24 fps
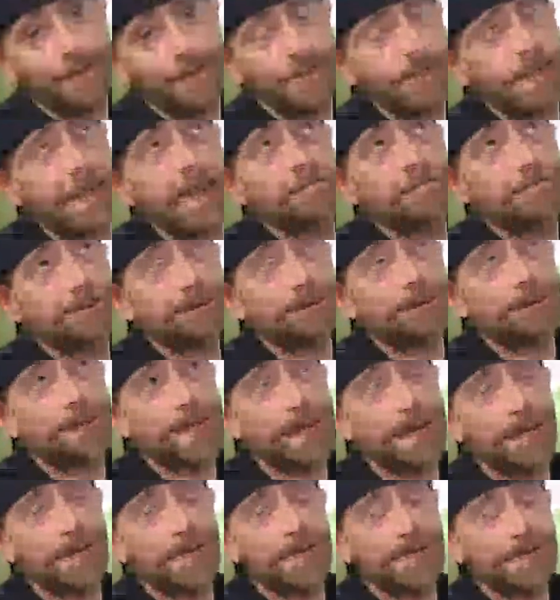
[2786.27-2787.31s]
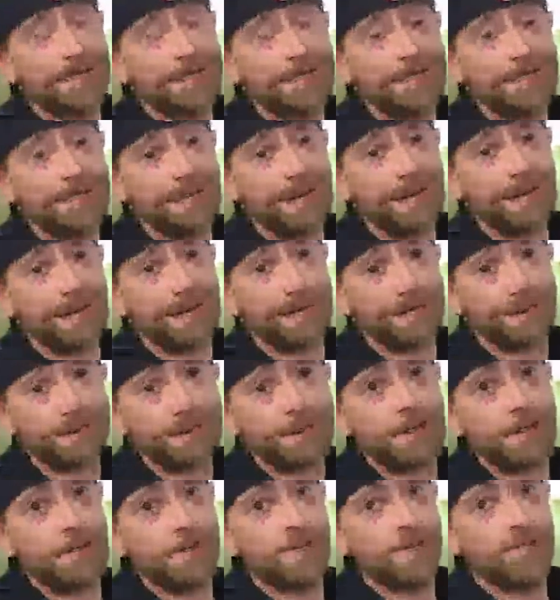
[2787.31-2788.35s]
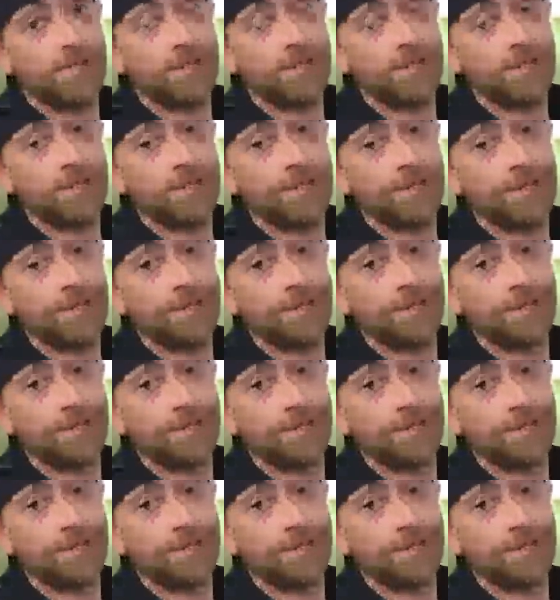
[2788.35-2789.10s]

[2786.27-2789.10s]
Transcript: because we call him the Trumper truck driver guy, right?